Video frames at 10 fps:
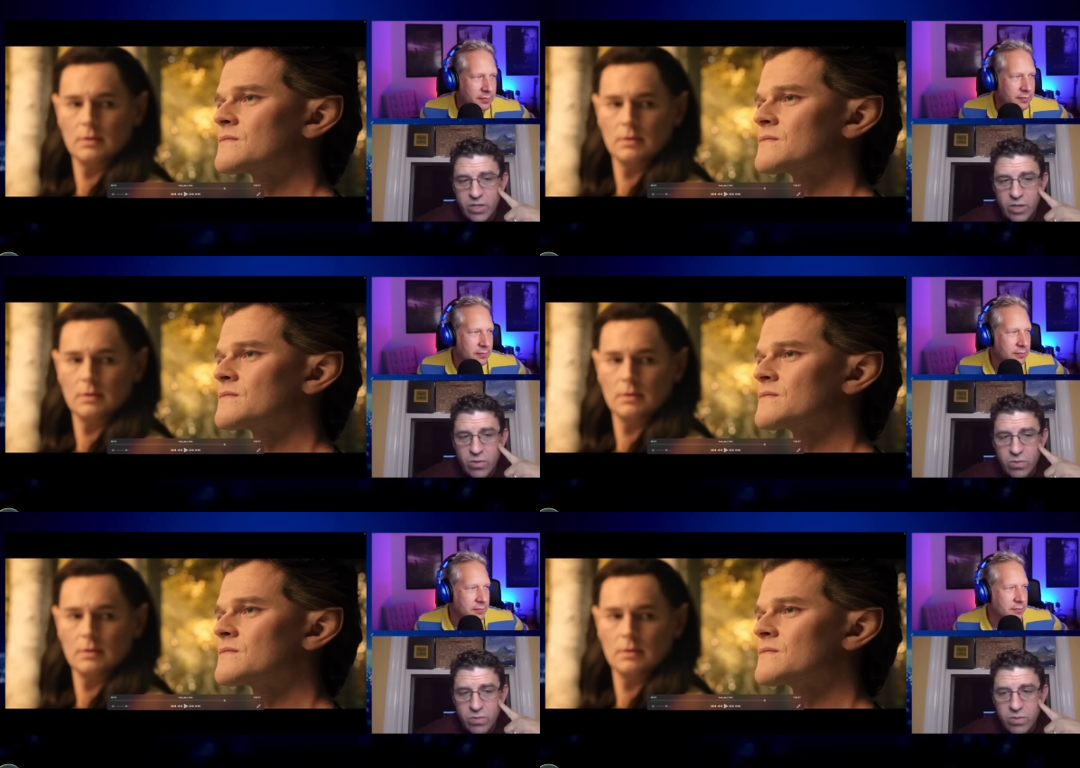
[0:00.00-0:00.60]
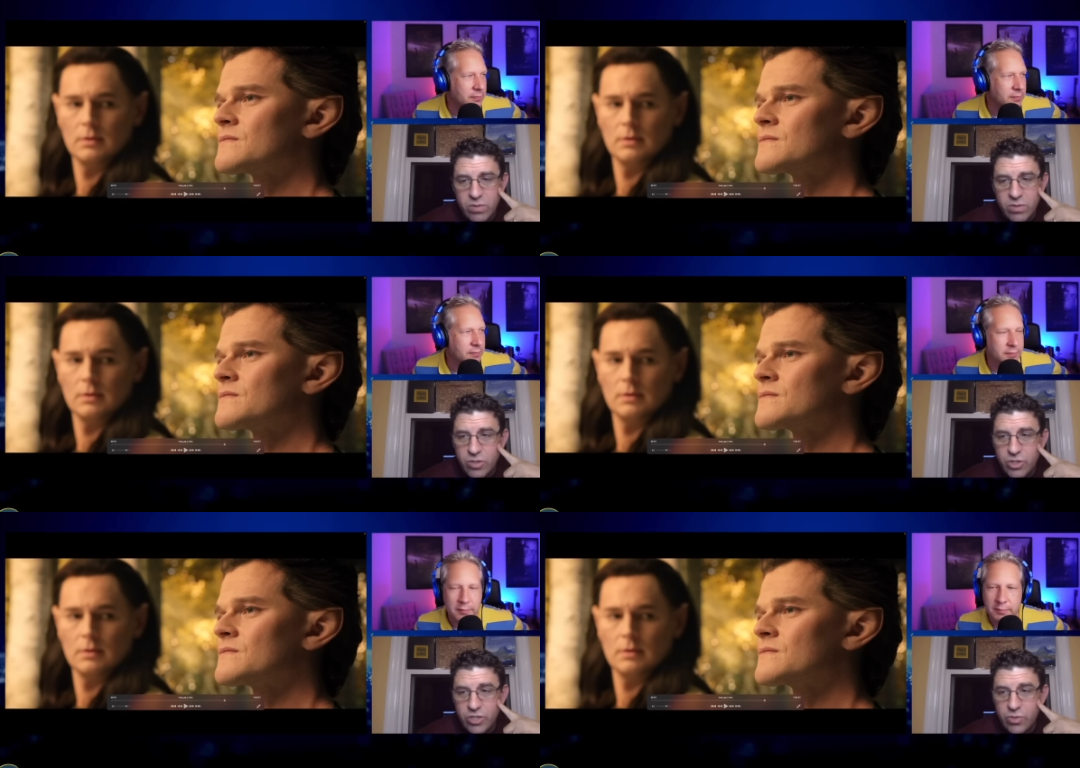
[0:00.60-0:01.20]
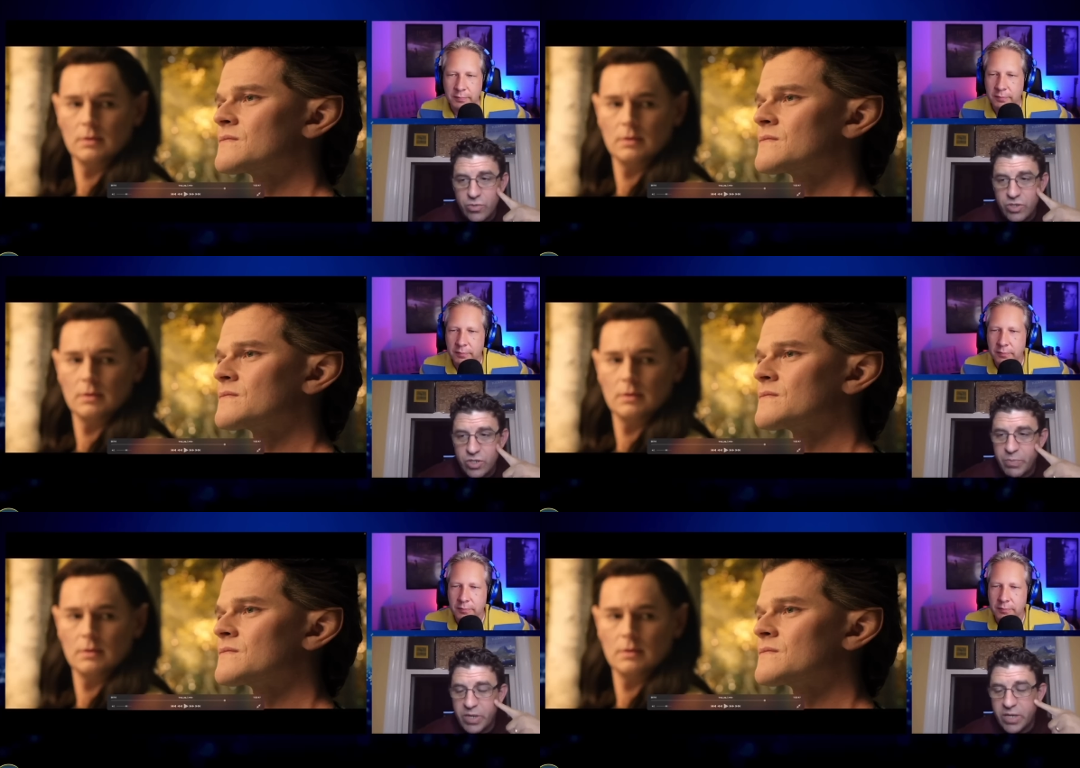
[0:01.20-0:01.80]
Speaker 1: you know, just
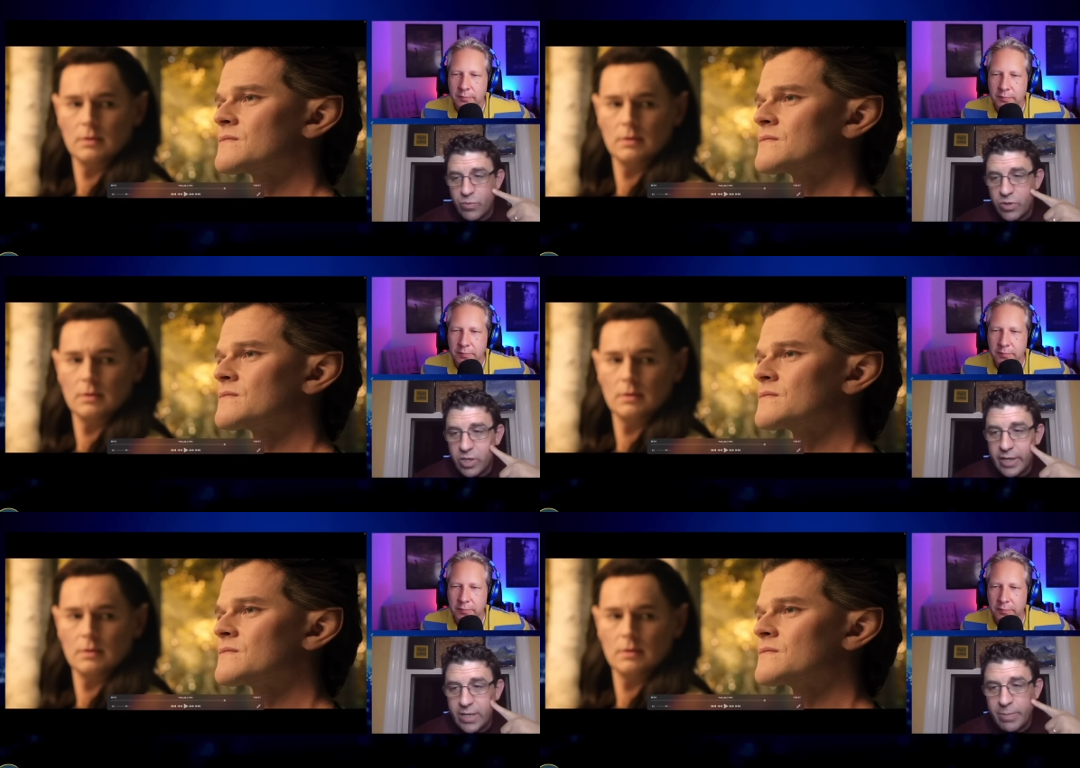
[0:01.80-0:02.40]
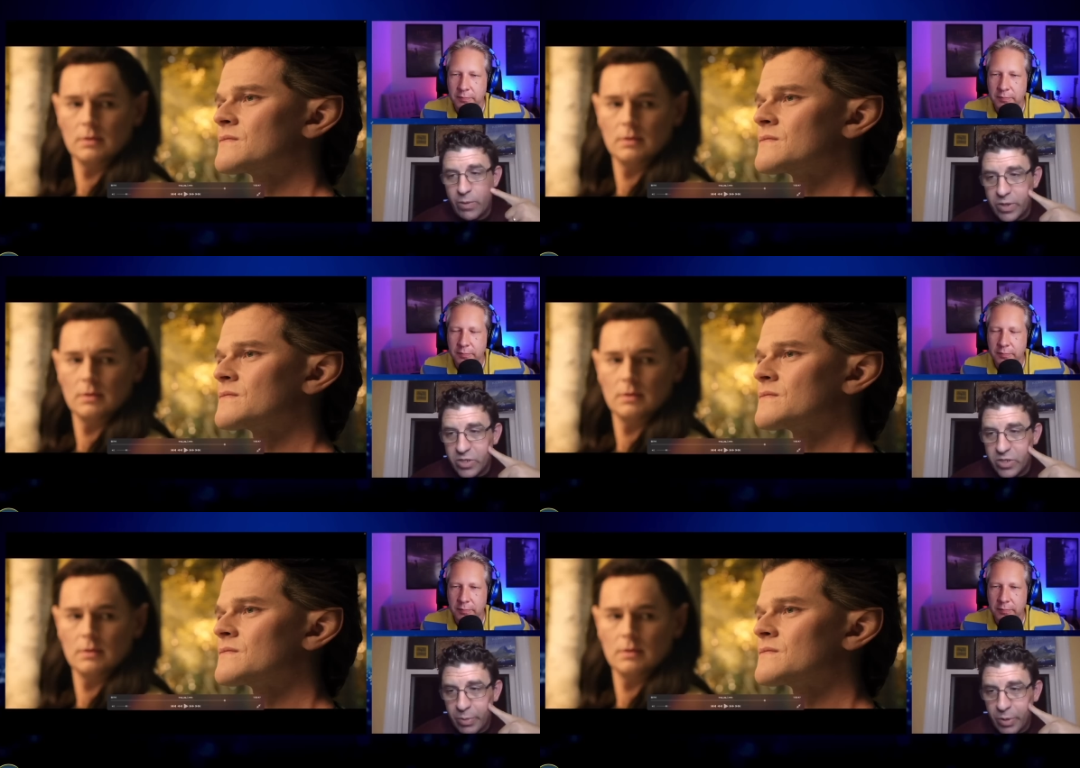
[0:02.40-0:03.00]
just because we're talking about what is